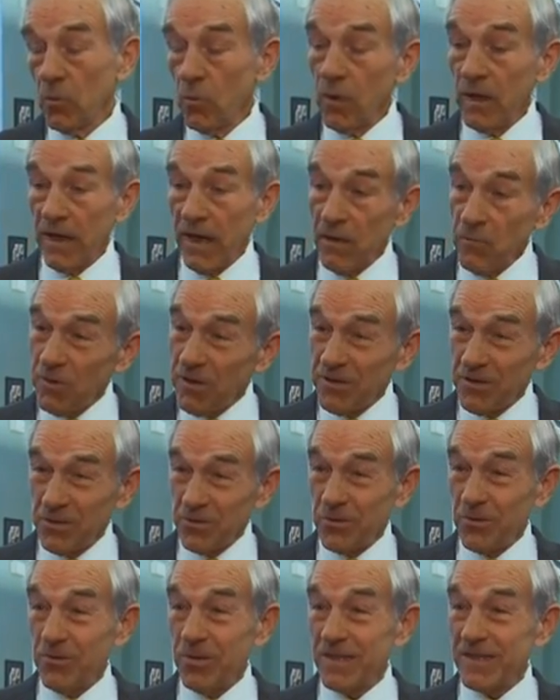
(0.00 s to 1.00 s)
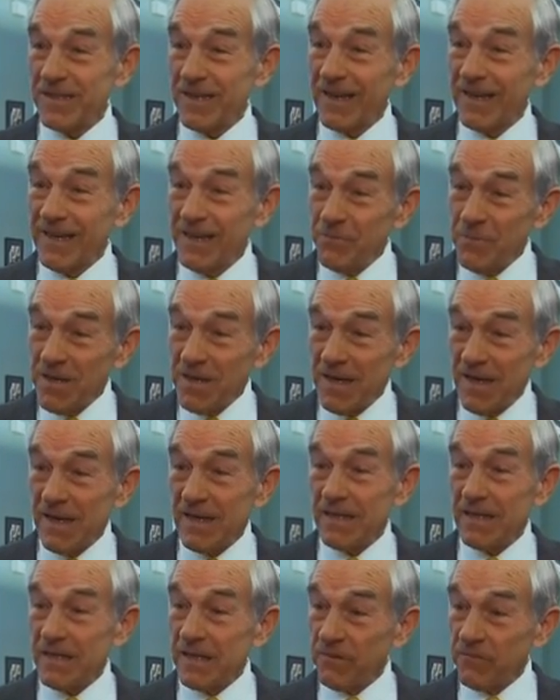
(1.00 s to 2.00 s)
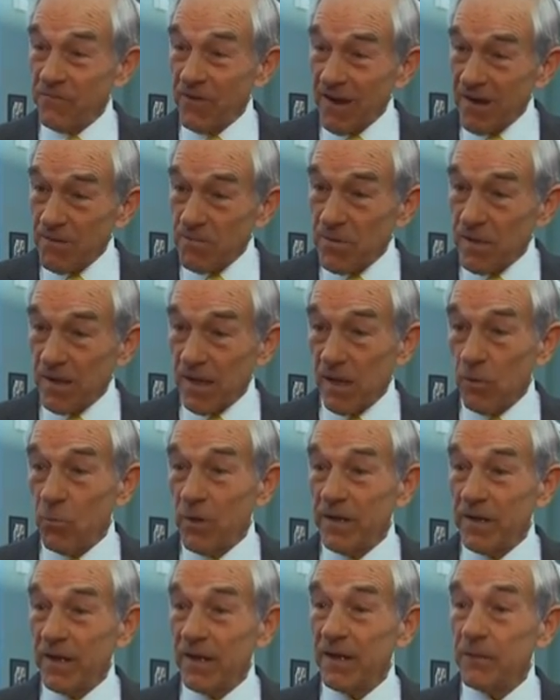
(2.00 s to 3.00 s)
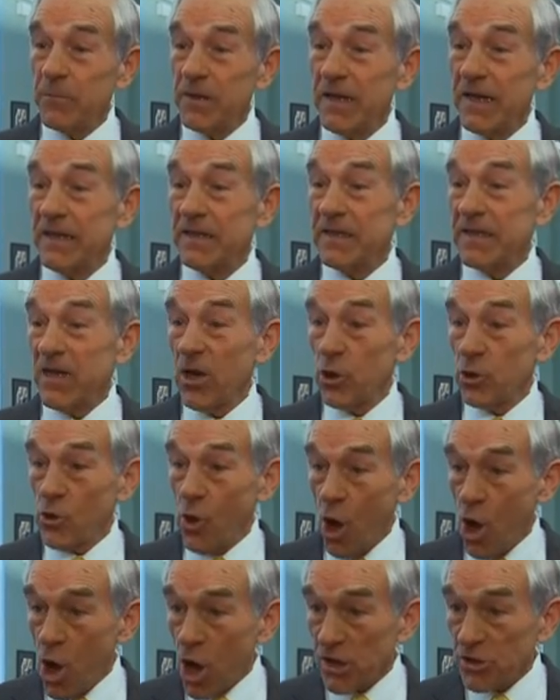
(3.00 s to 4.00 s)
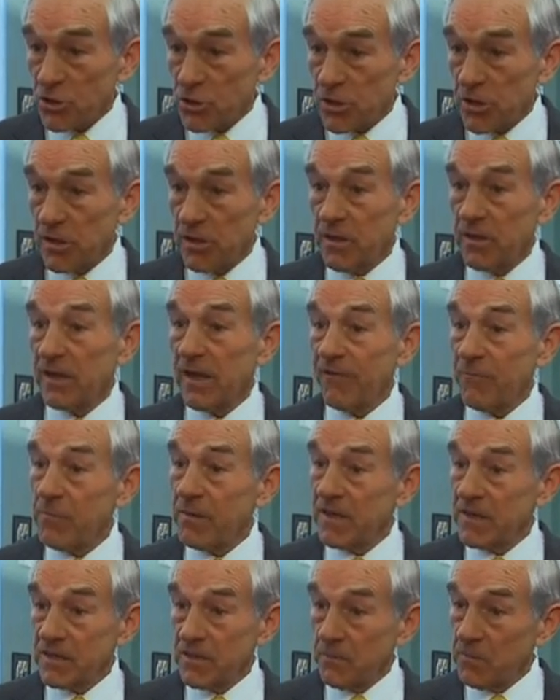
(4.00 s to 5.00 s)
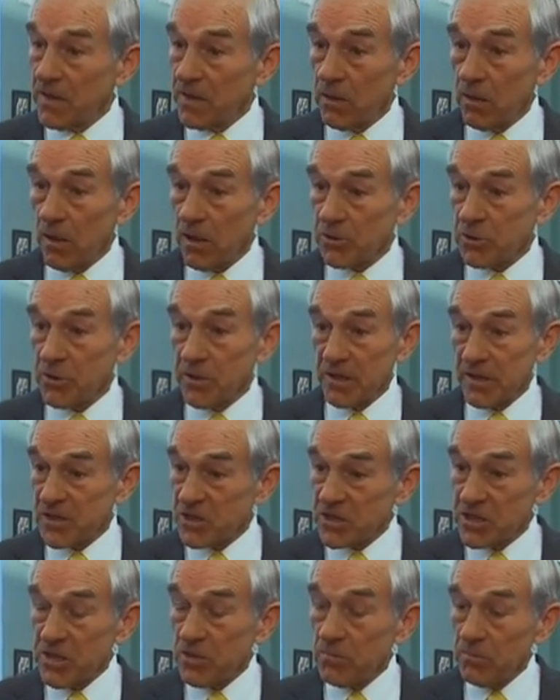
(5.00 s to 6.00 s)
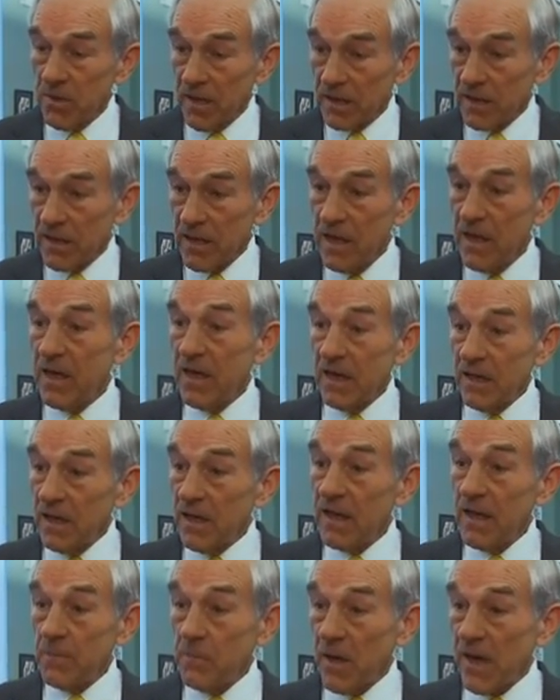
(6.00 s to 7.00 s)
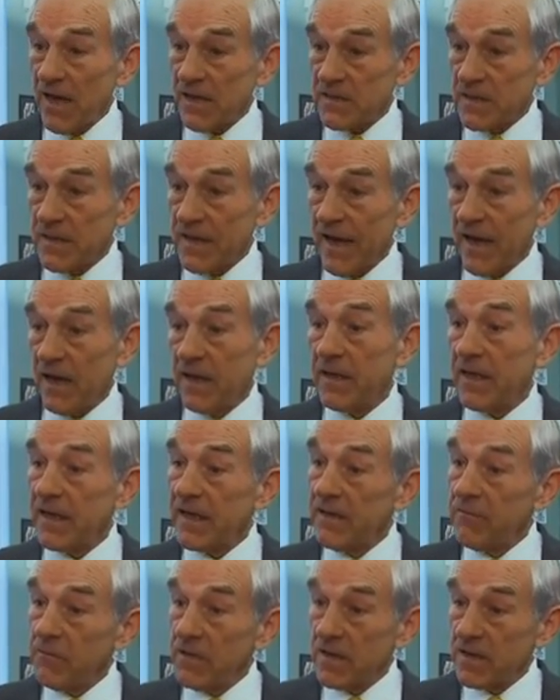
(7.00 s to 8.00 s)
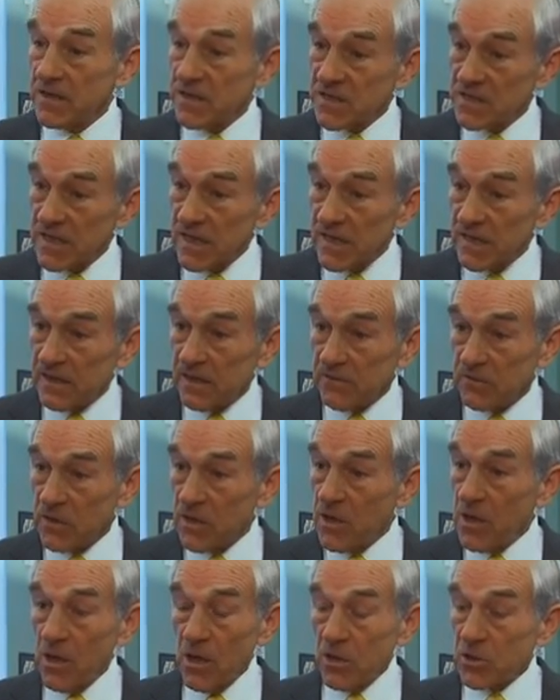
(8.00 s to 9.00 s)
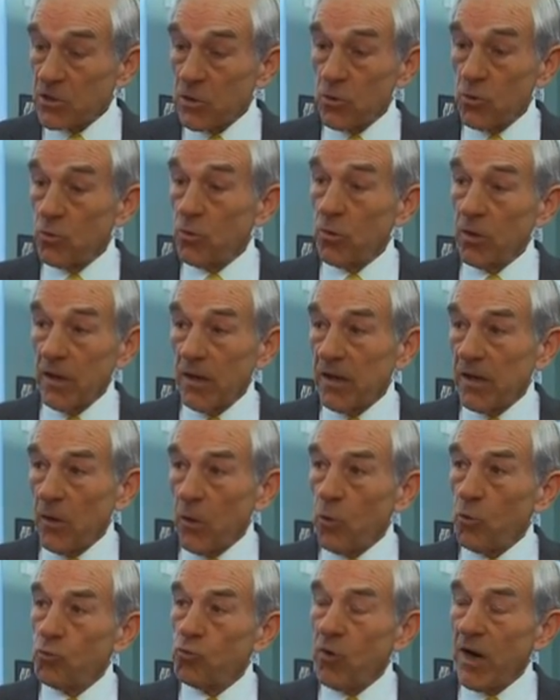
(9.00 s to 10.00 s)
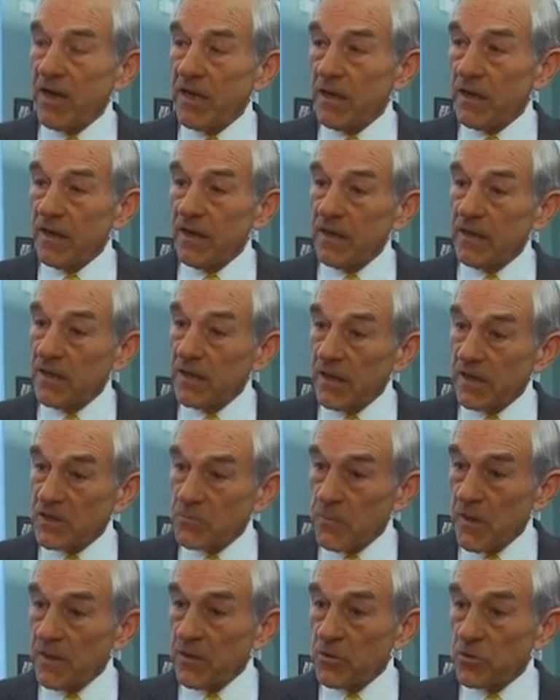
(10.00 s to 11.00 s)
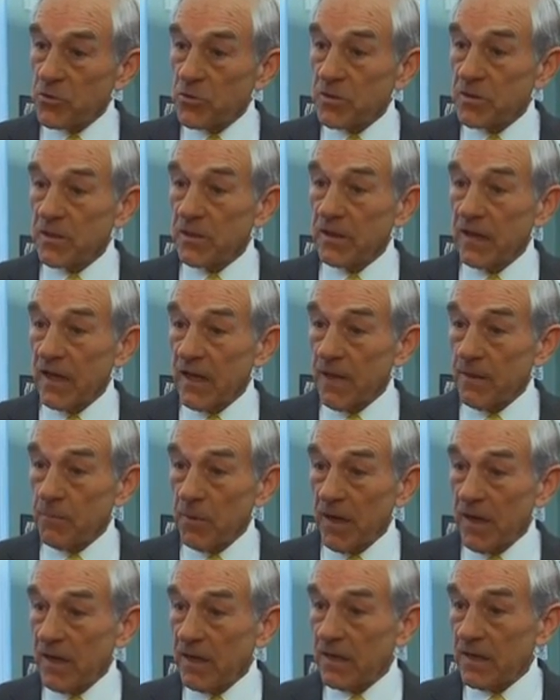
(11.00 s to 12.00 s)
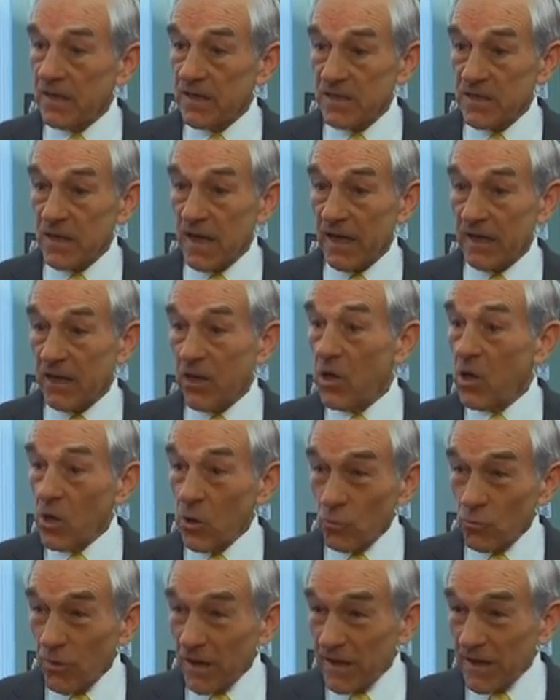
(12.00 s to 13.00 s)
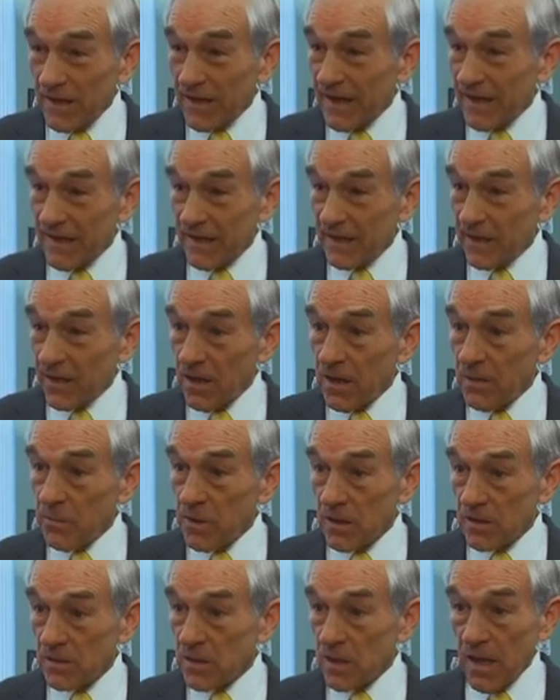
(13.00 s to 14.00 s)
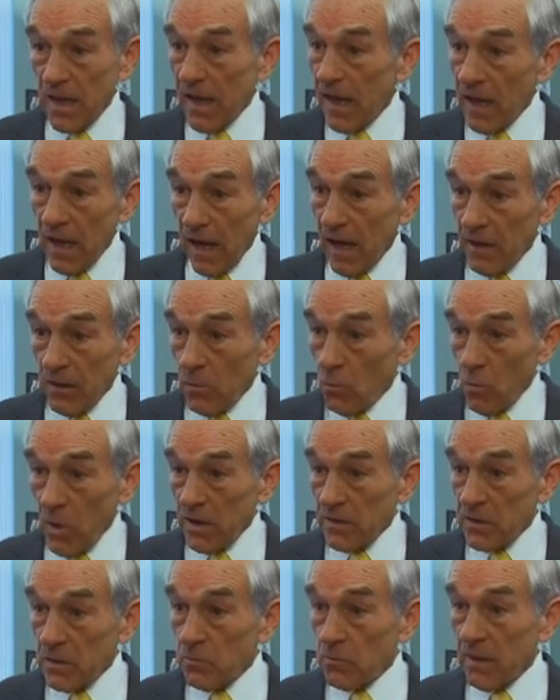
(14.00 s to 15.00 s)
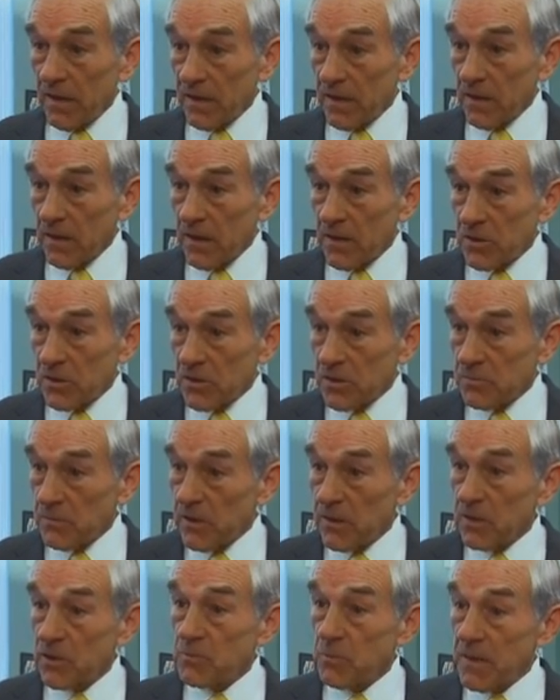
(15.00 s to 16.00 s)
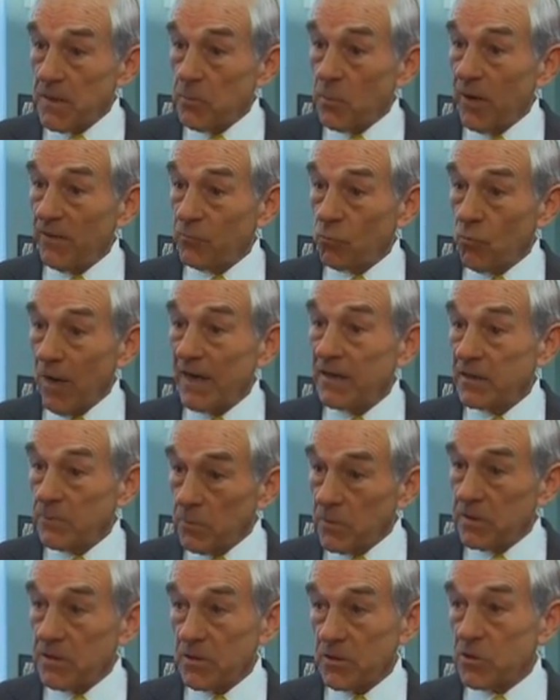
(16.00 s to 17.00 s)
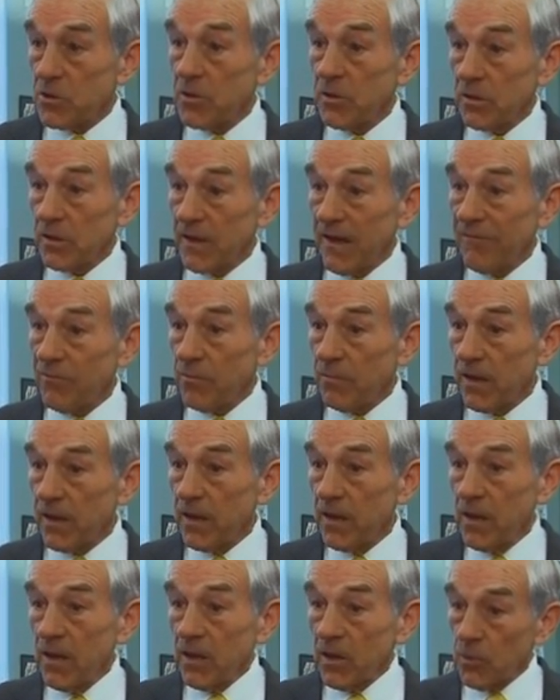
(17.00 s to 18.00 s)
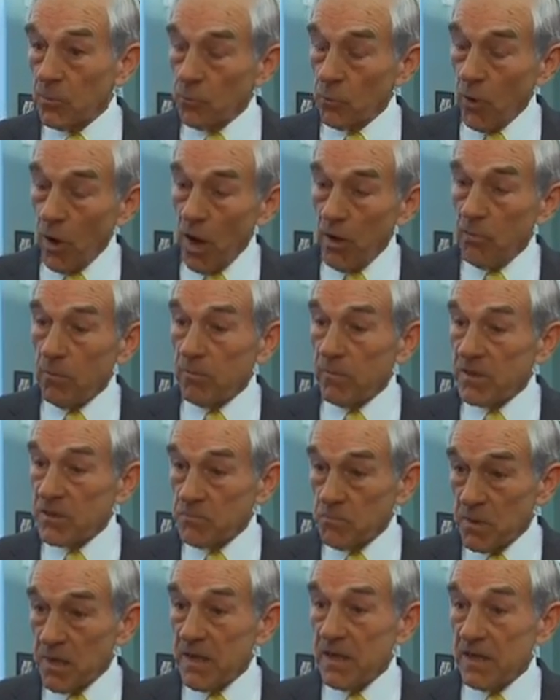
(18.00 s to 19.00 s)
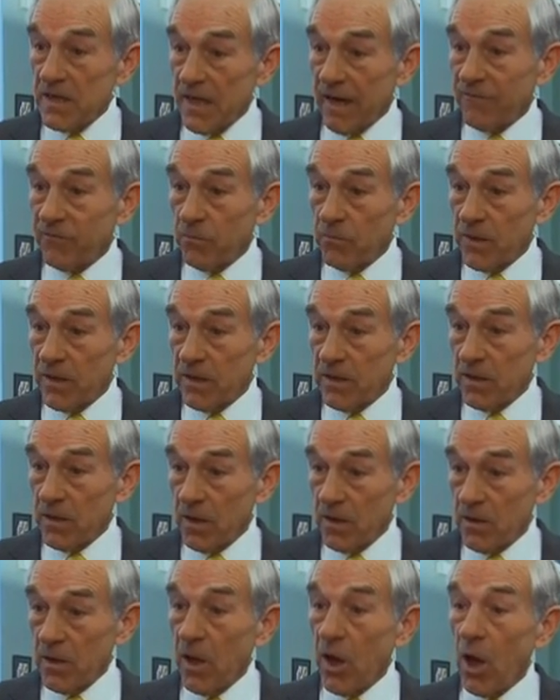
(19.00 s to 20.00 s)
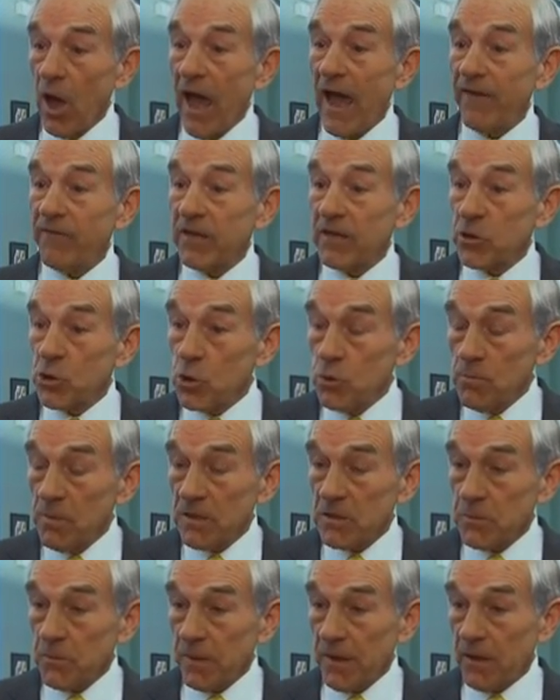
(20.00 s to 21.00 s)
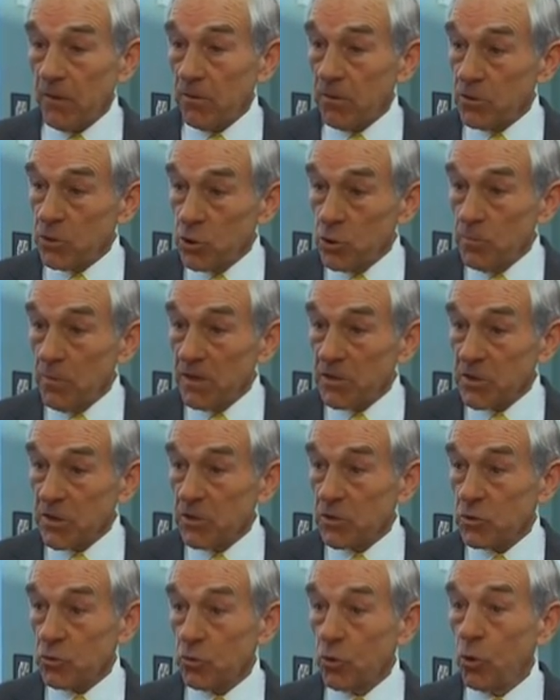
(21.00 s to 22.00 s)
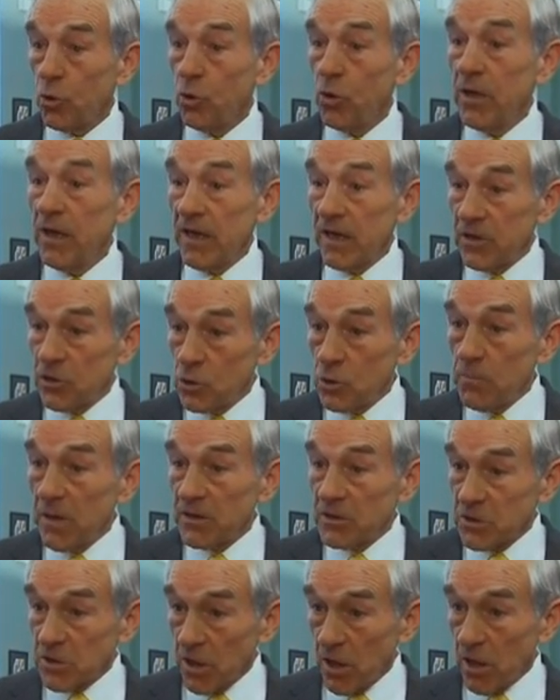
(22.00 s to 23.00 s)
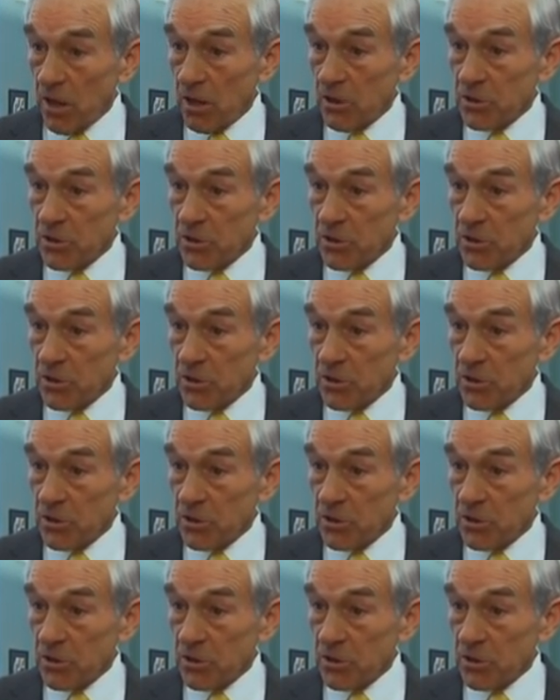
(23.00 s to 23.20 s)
What I want to do is eliminate the environment. I want to eliminate the auction. The government is a big auction. They steal money, then they pass it out, and they give the incentives. So regulating expenditures in campaigning is like regulating lobbyists. I don't want the regulations because people have a right to petition their government. The problem is big government having too much power and too much control and too much to